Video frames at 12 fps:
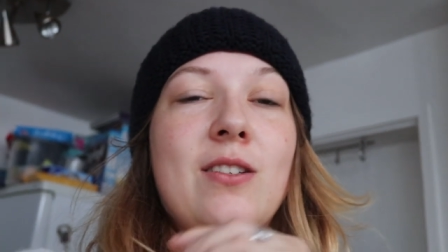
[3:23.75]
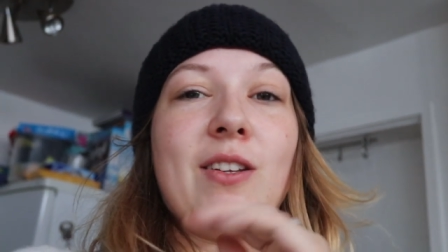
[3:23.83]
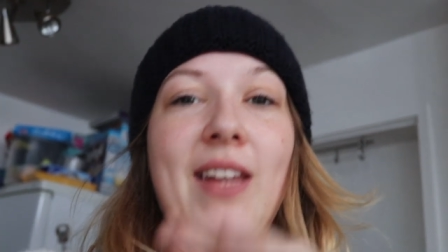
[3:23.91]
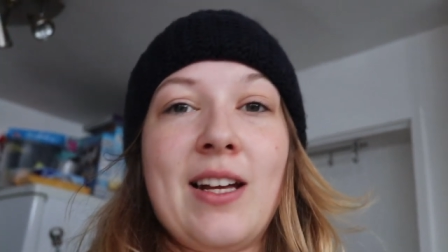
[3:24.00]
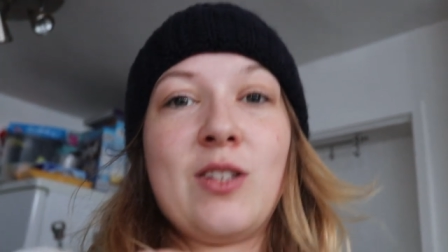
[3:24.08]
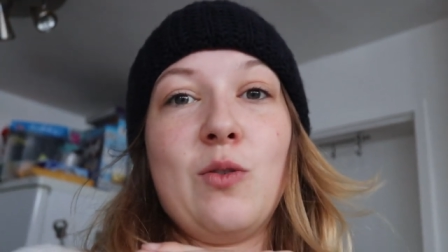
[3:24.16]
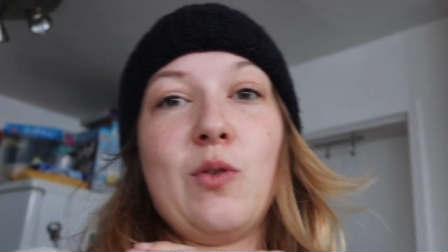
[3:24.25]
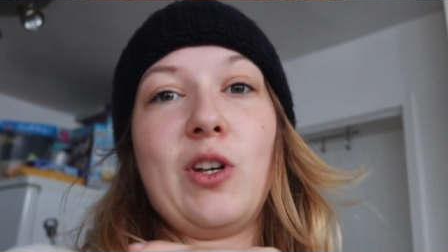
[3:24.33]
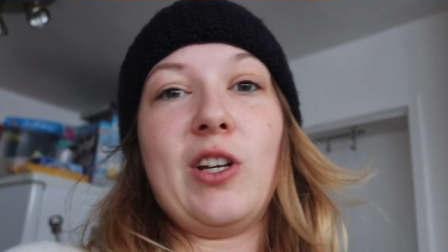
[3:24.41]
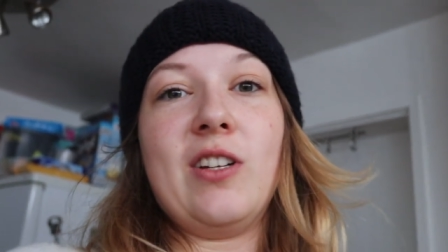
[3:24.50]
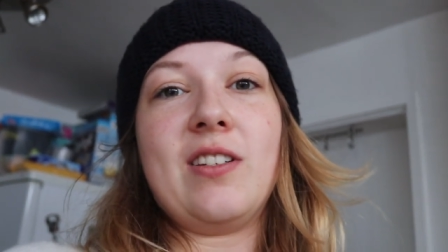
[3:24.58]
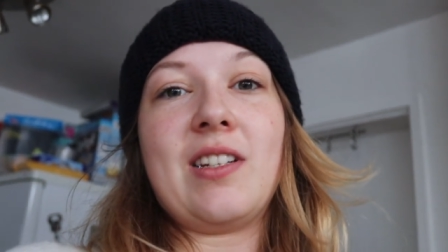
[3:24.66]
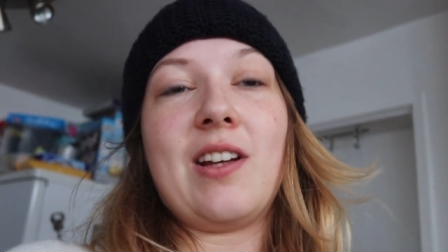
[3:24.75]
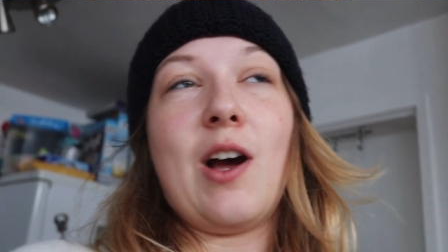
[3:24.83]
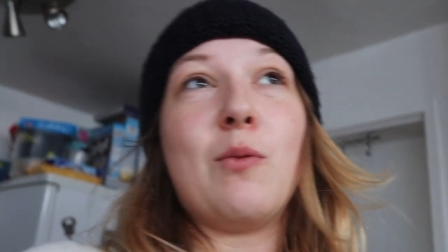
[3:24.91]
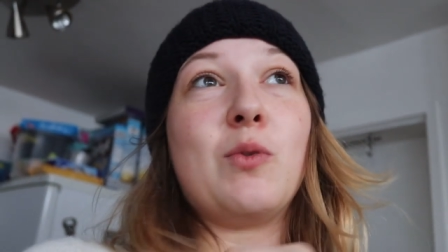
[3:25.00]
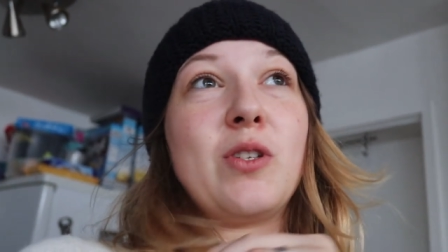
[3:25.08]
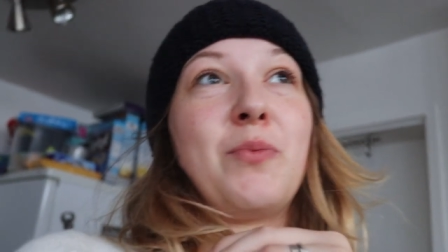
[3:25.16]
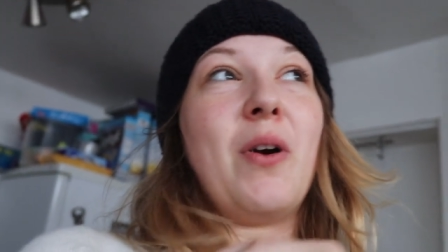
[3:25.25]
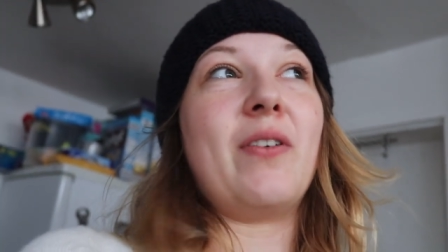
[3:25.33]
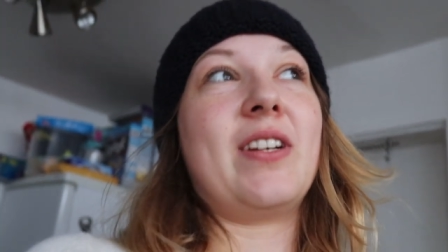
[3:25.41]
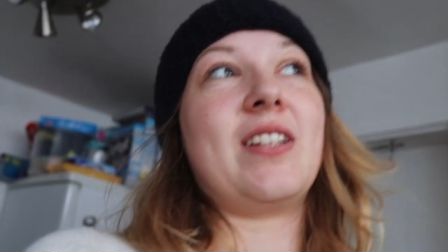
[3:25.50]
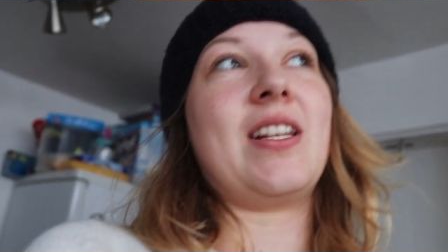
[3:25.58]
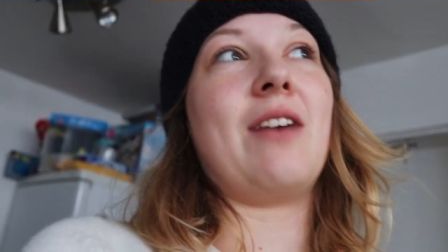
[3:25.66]
so that's all good. I was
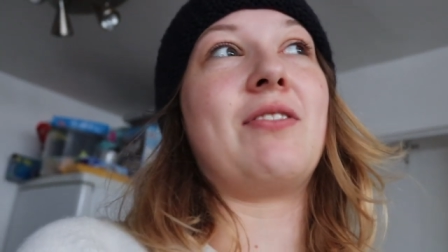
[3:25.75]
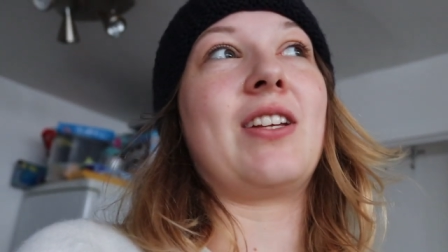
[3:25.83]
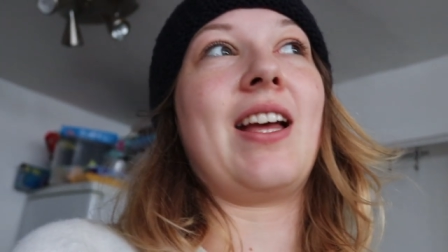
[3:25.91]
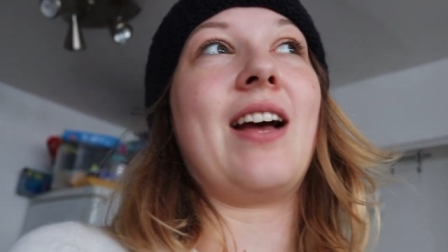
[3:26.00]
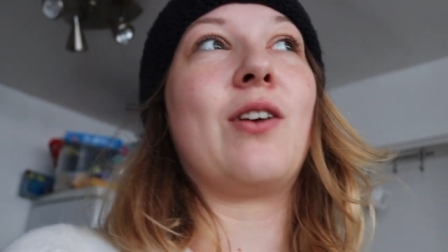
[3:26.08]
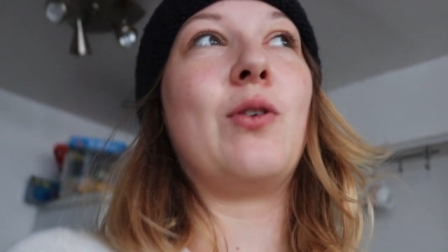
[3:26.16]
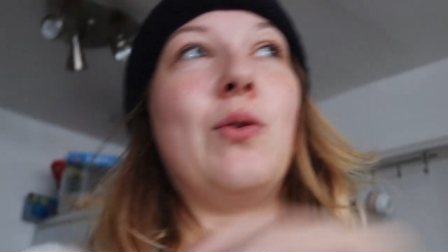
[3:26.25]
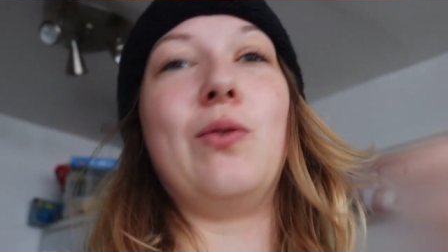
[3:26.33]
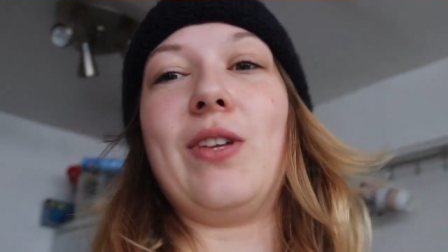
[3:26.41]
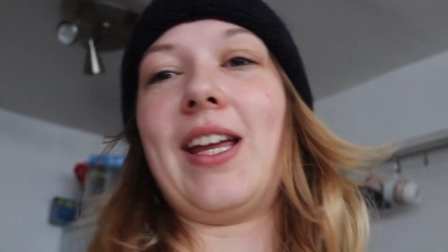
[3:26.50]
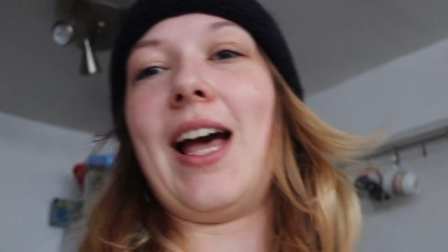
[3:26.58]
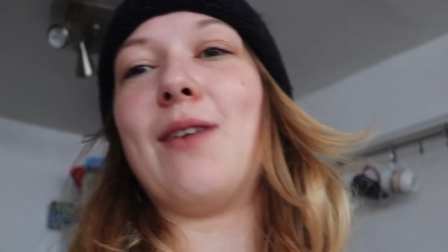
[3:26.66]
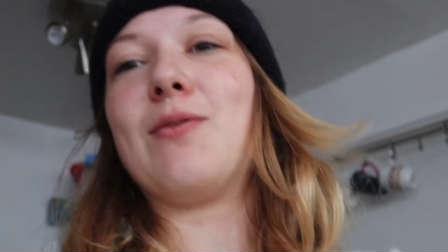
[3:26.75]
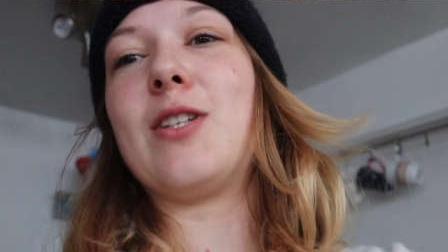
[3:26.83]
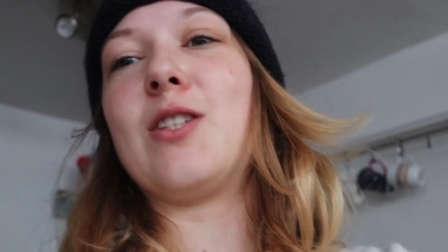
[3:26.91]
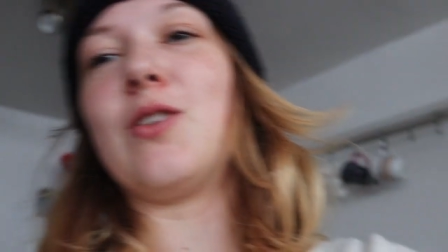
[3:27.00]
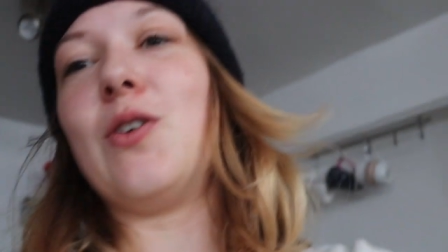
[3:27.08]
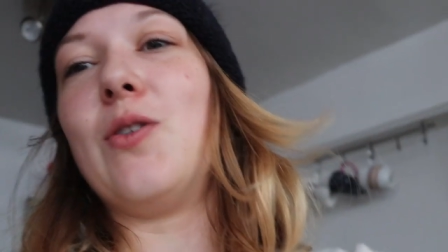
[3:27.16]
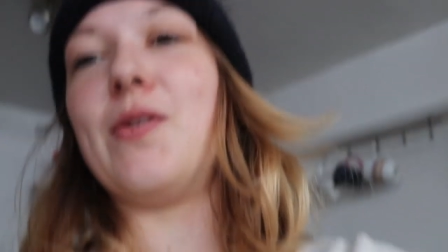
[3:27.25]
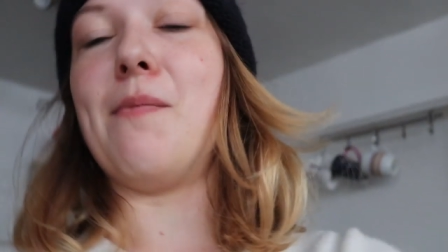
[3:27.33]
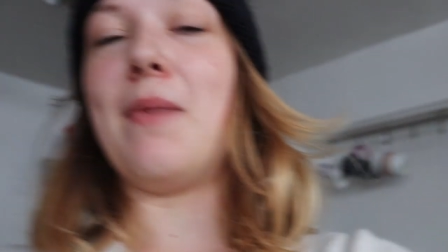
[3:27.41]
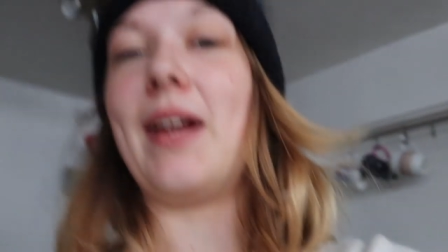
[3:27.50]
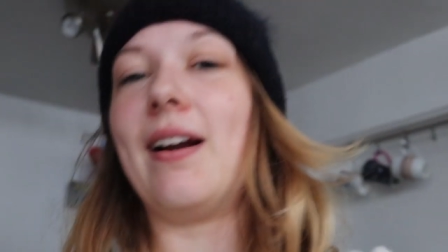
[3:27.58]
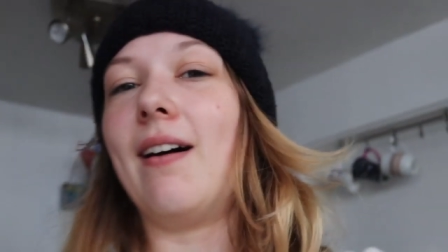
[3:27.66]
worried I'd have to call the council
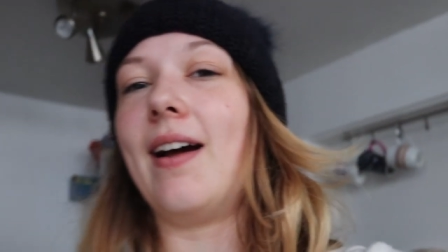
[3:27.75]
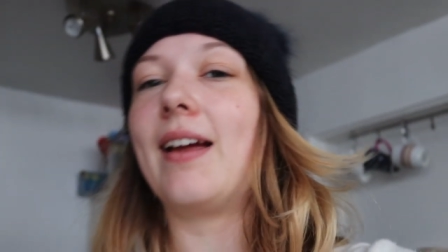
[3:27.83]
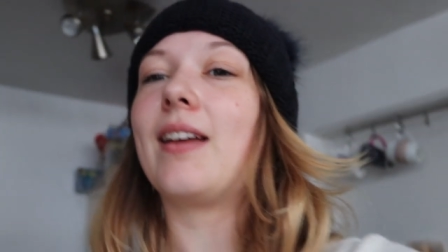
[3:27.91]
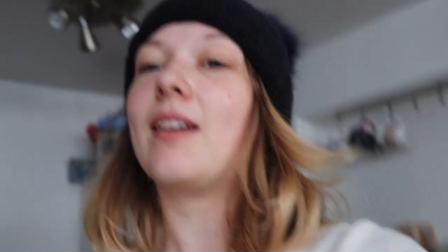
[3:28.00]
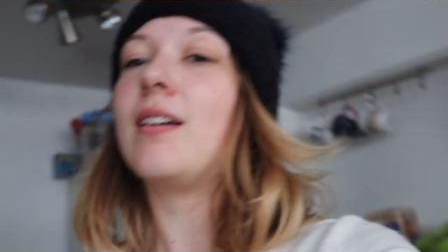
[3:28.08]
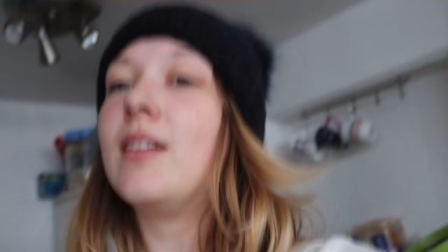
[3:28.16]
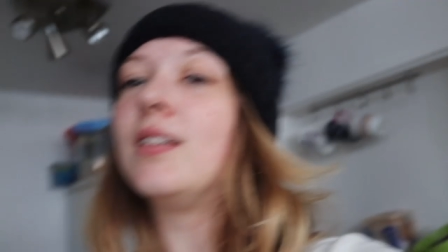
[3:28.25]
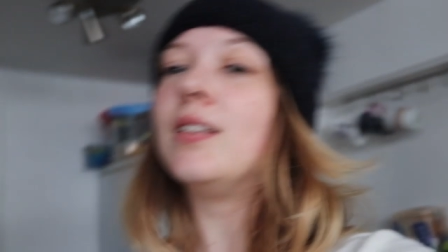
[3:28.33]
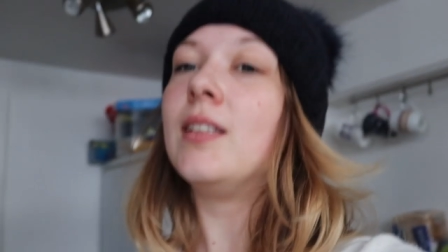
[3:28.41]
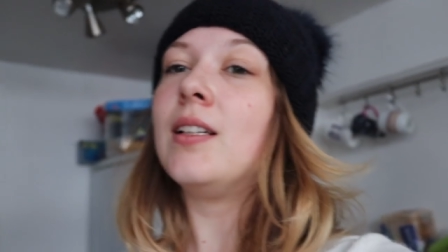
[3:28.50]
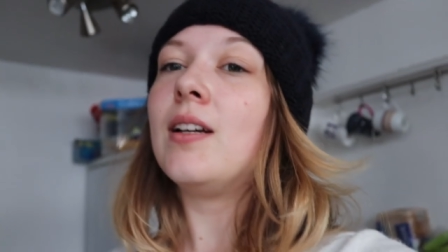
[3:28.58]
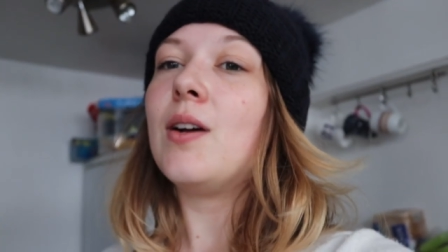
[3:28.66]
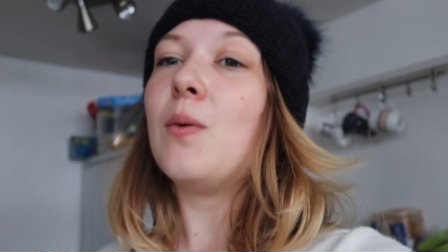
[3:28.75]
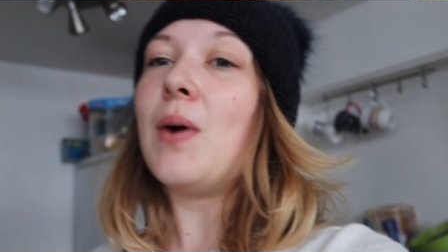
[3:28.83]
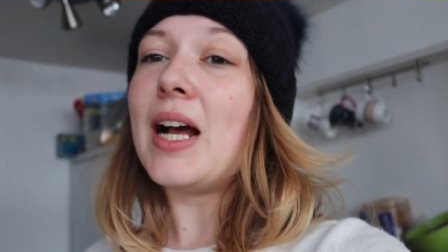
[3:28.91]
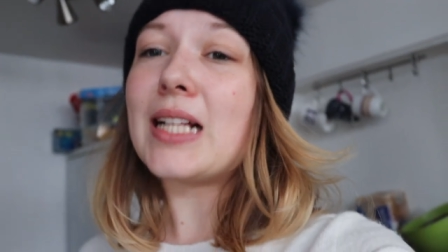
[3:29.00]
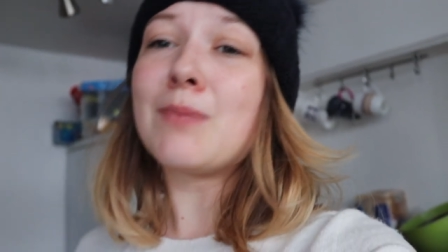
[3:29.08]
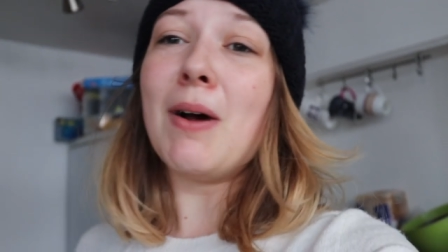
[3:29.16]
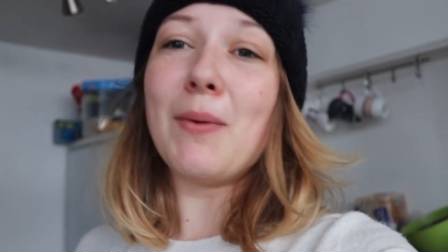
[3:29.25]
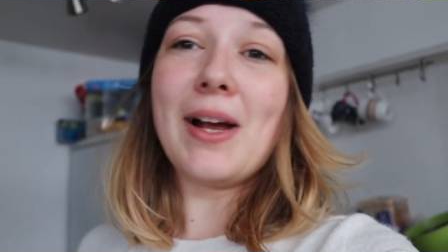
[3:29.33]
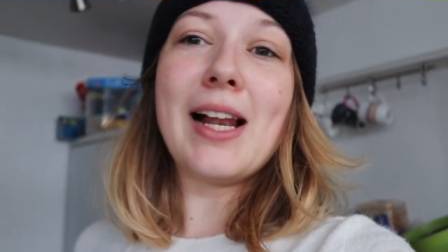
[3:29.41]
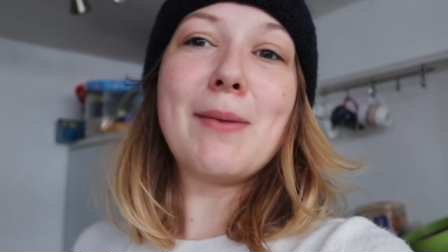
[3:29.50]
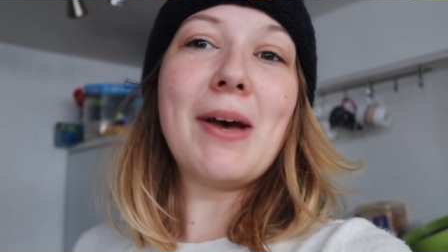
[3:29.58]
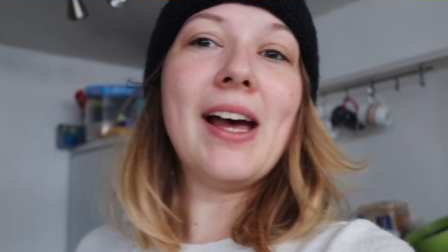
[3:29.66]
and be like, where's my
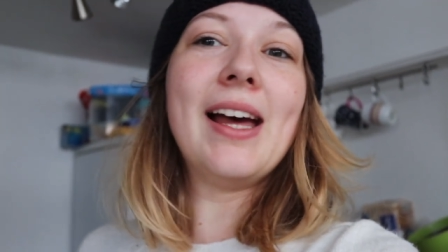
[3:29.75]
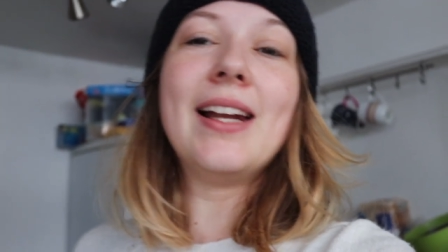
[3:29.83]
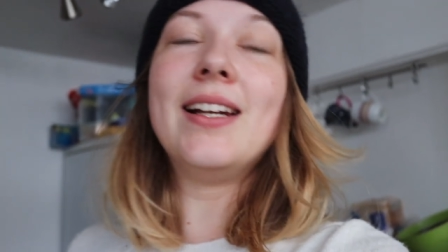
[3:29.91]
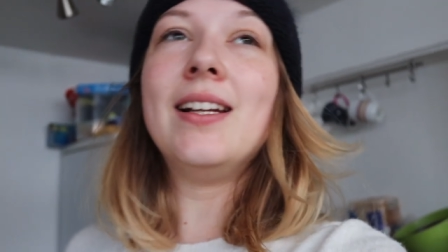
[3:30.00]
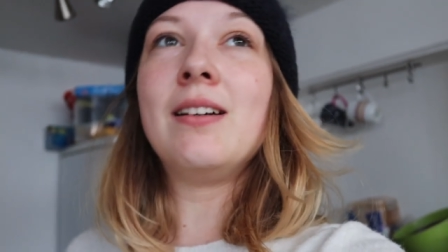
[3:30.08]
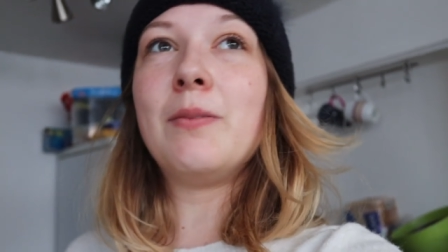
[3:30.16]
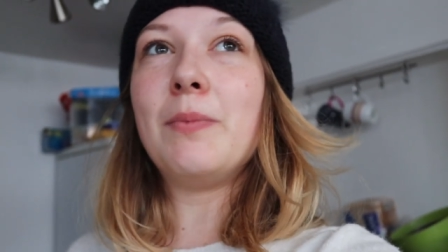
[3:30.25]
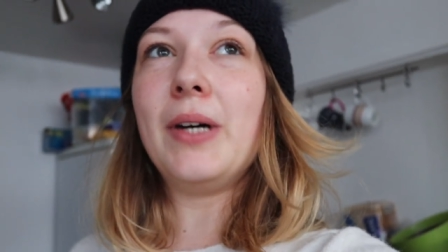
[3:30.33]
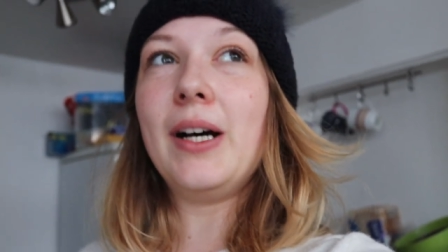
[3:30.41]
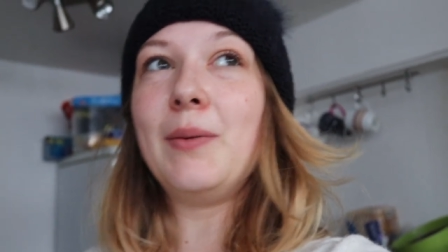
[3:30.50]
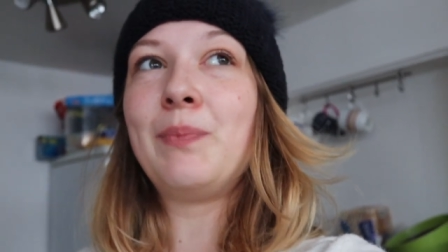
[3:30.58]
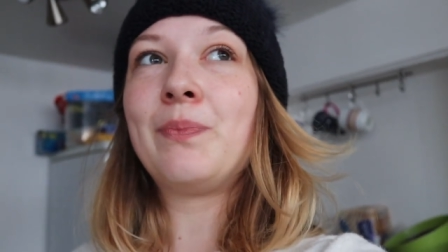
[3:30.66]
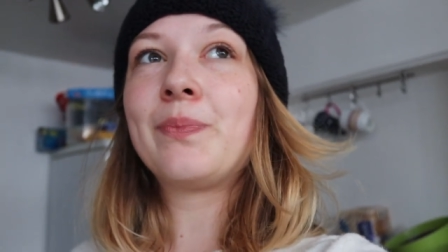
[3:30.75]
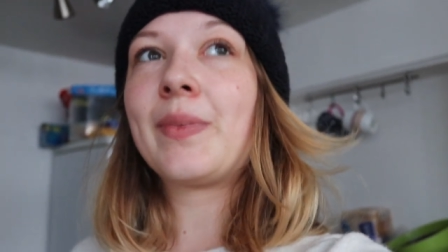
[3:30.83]
really been? But